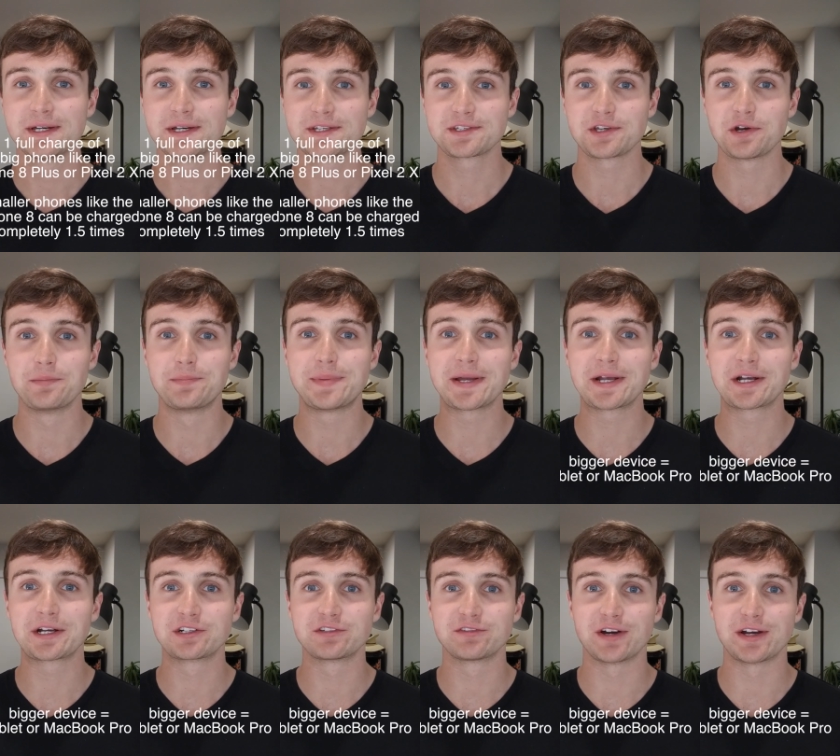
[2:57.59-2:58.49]
so
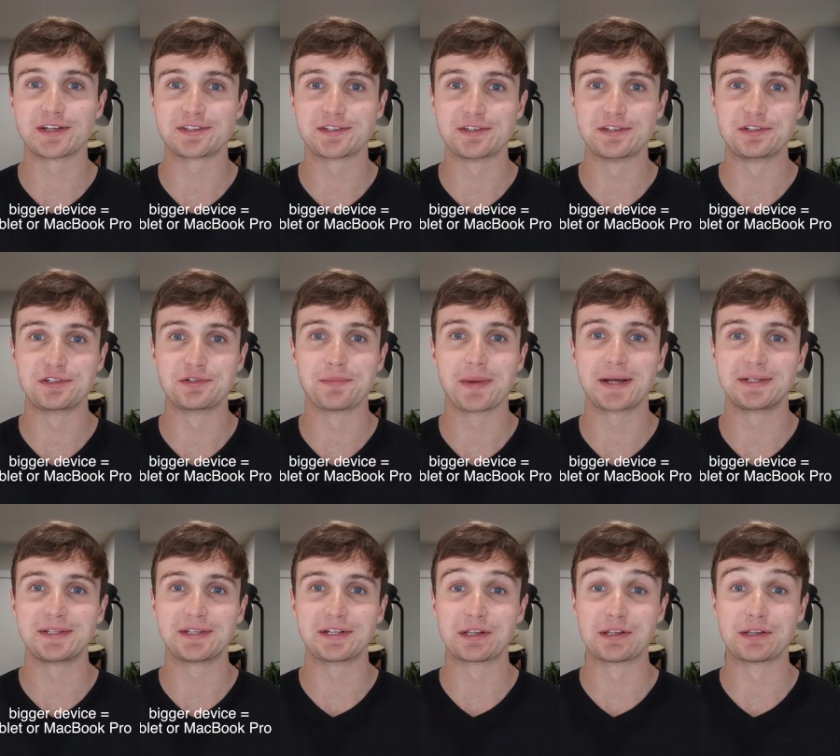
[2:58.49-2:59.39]
bigger devices you
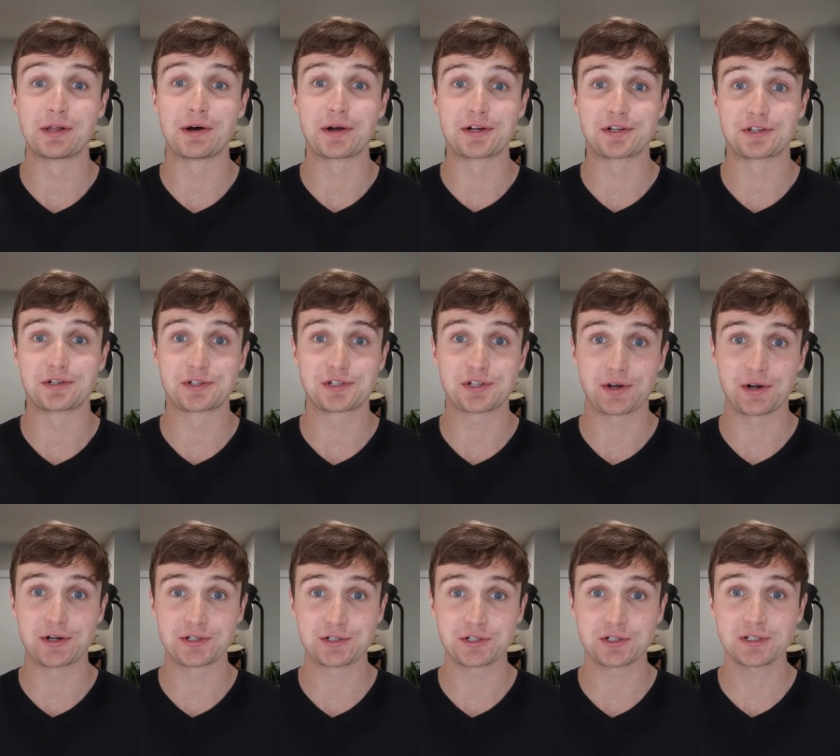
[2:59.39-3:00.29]
might need a larger
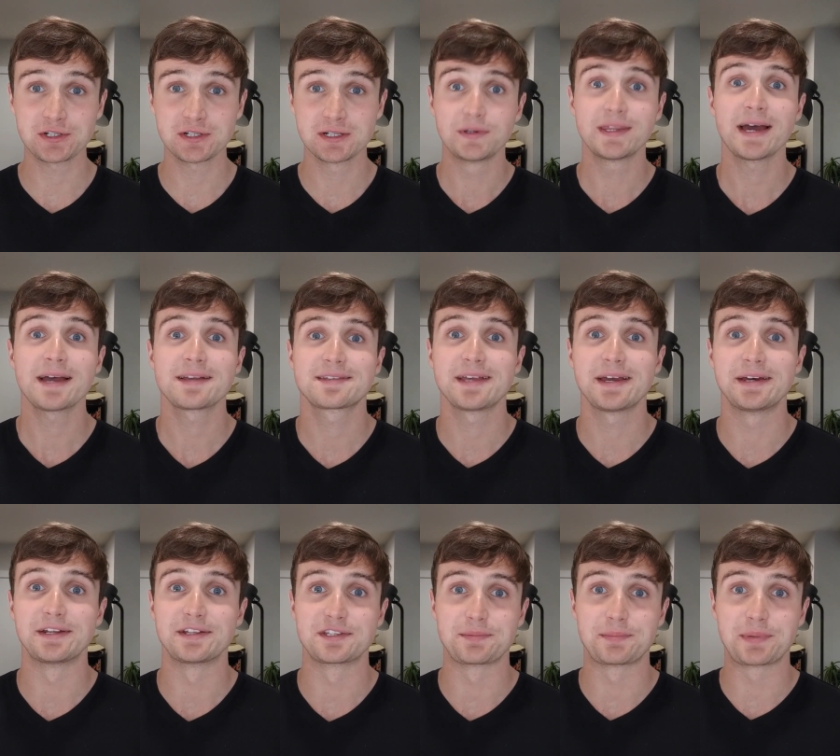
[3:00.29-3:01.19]
charger. With that
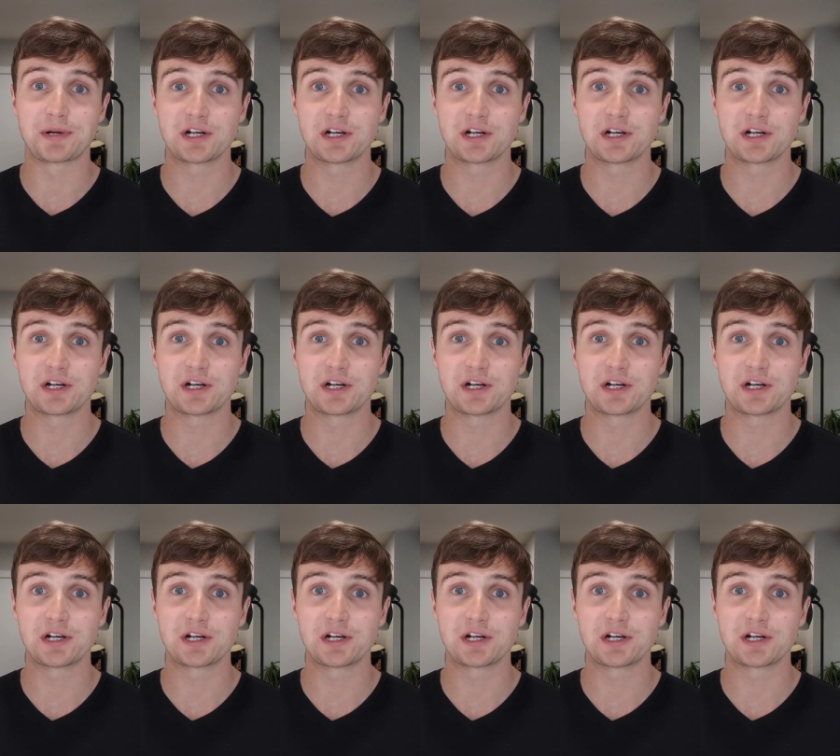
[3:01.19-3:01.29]
said, it's a